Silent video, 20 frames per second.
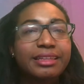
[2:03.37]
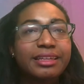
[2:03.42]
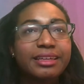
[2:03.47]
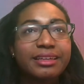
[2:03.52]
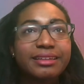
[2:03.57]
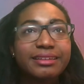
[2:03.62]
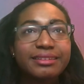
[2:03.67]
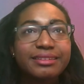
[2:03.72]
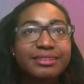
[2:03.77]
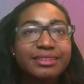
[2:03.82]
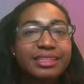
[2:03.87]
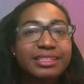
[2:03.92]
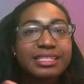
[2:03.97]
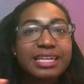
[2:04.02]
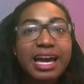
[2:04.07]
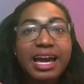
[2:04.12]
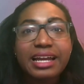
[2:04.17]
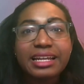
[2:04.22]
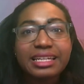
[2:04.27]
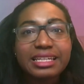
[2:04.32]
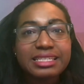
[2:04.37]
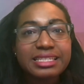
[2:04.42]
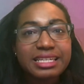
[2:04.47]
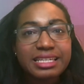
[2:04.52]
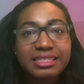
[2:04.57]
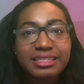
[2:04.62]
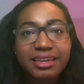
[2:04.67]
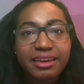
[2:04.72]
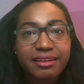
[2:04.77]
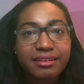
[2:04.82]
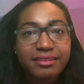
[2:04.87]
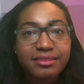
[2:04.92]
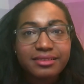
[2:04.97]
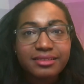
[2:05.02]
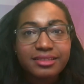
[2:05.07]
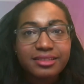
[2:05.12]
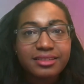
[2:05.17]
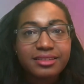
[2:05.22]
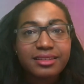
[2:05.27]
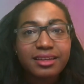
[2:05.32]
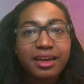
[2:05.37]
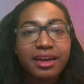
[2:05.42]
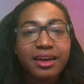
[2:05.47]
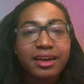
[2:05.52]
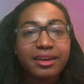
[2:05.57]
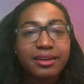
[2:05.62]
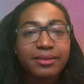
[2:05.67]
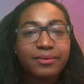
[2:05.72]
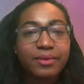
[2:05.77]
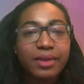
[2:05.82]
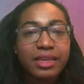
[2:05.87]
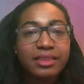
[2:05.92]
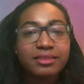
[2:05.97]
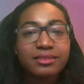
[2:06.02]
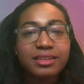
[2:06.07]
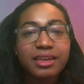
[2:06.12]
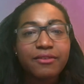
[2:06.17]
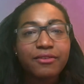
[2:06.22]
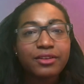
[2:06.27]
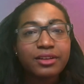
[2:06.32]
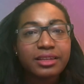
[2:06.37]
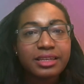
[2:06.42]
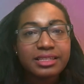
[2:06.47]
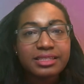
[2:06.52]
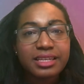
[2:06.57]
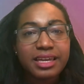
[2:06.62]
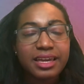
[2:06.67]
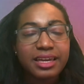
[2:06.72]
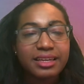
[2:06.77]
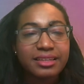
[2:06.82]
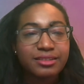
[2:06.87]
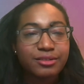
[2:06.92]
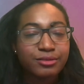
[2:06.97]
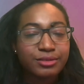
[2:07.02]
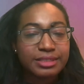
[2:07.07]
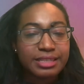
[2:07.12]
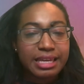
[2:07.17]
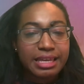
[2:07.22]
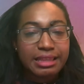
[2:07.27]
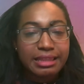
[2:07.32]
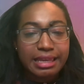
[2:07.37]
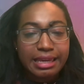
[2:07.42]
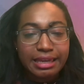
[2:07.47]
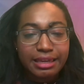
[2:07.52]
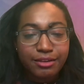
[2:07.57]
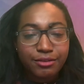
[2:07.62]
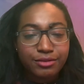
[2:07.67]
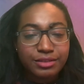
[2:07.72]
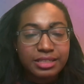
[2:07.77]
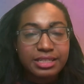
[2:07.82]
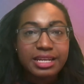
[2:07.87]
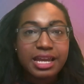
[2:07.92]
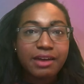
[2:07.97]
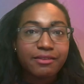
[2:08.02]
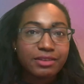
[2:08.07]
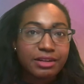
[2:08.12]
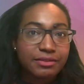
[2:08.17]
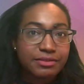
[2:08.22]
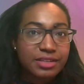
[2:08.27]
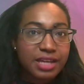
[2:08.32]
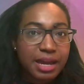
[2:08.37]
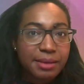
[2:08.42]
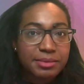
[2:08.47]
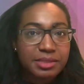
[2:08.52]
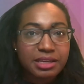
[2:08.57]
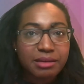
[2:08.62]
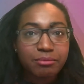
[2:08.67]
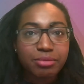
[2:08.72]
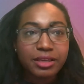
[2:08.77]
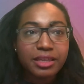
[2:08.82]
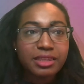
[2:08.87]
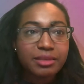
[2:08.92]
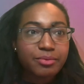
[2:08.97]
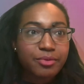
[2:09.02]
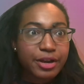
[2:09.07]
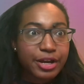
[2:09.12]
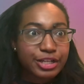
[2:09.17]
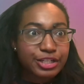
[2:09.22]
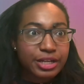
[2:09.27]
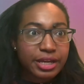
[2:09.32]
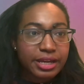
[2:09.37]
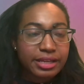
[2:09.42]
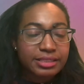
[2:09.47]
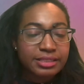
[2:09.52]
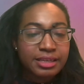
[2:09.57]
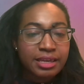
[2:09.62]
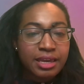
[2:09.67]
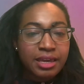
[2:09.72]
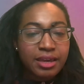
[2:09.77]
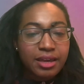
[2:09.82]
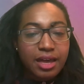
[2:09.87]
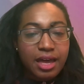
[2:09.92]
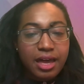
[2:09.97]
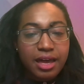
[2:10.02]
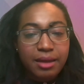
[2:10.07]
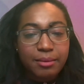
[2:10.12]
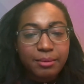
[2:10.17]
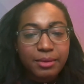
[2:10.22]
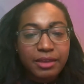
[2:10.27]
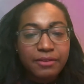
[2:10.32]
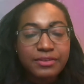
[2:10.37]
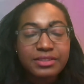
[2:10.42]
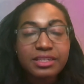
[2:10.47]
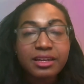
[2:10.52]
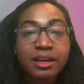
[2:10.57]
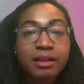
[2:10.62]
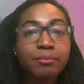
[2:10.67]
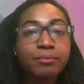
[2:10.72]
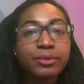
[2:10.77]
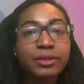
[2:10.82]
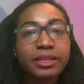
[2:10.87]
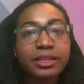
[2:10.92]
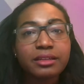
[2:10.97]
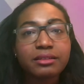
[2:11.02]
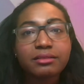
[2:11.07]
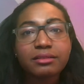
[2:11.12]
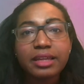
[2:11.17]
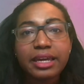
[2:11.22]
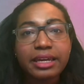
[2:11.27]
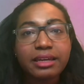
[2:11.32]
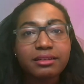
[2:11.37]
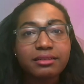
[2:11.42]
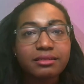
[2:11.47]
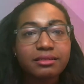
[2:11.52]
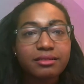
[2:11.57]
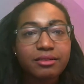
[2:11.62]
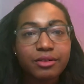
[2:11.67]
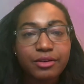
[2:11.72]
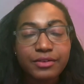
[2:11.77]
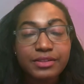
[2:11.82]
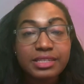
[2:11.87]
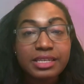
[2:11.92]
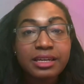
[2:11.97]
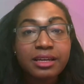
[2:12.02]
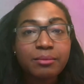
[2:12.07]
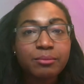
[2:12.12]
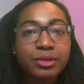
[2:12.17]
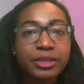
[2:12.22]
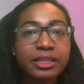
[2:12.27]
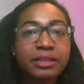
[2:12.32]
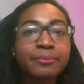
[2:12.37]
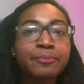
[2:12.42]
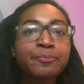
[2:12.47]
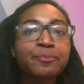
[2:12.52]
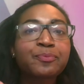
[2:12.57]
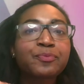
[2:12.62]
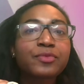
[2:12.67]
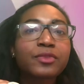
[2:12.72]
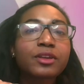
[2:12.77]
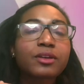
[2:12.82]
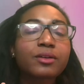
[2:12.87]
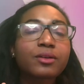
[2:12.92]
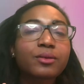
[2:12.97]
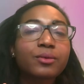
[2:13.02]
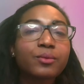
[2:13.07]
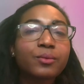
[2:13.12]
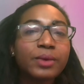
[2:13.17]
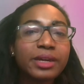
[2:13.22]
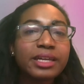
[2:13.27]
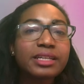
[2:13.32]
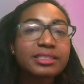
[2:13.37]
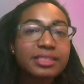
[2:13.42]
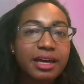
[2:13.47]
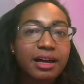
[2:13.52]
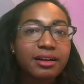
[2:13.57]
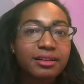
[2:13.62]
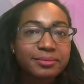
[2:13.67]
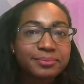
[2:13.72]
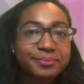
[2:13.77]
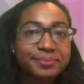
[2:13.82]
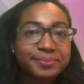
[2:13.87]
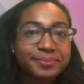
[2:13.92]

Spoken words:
the tiny details. And definitely don't say like you didn't have enough time to complete the project. If it's incomplete, or if it's incomplete, we can tell.